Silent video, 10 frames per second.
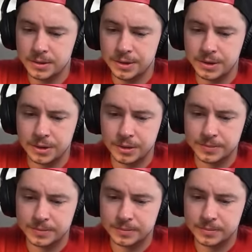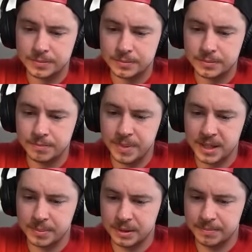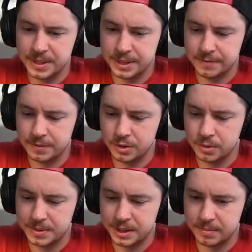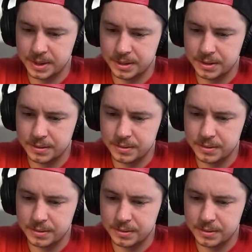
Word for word: Sure. Battle Blimp is in from the top side of the base.